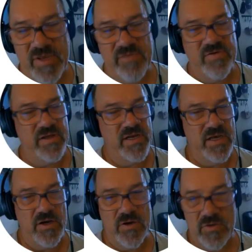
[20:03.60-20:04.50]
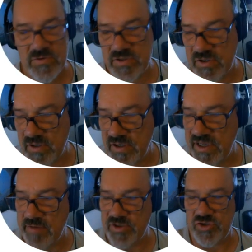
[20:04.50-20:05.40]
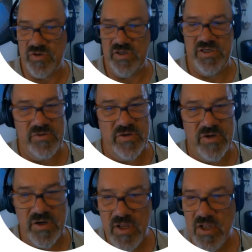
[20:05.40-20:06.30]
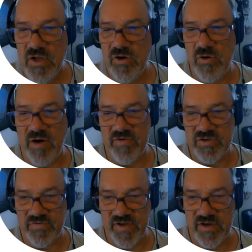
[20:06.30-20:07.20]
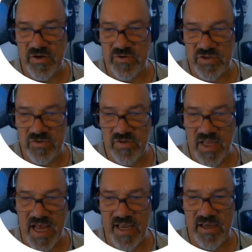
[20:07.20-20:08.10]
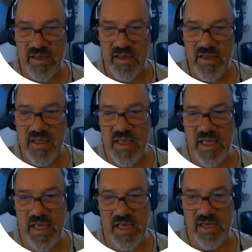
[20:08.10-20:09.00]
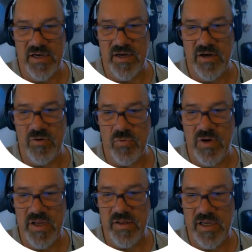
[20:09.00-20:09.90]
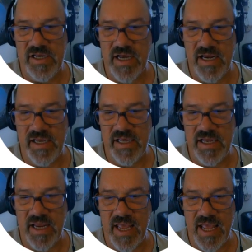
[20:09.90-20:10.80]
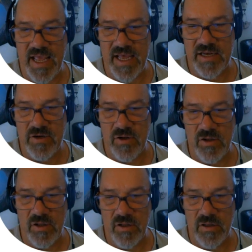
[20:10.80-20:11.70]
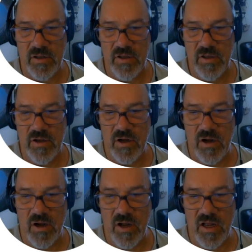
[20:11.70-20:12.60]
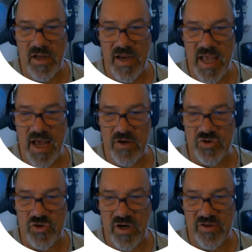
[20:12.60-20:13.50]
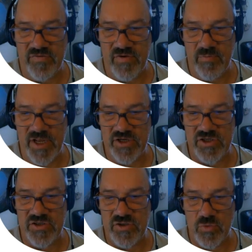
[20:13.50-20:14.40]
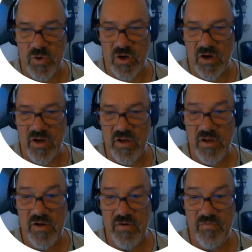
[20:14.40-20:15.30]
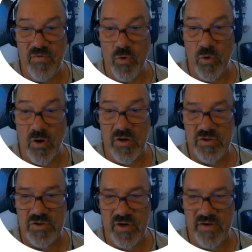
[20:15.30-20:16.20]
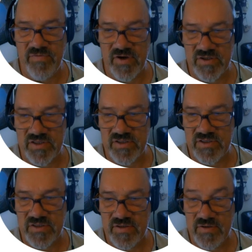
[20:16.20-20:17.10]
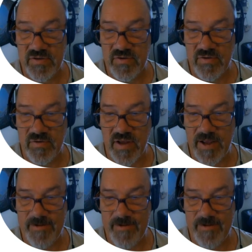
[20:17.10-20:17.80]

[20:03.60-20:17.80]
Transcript: videos or Chemistry Tutor, whoever's videos you like, and really kind of get a handle on how transformations work for trig functions. Okay?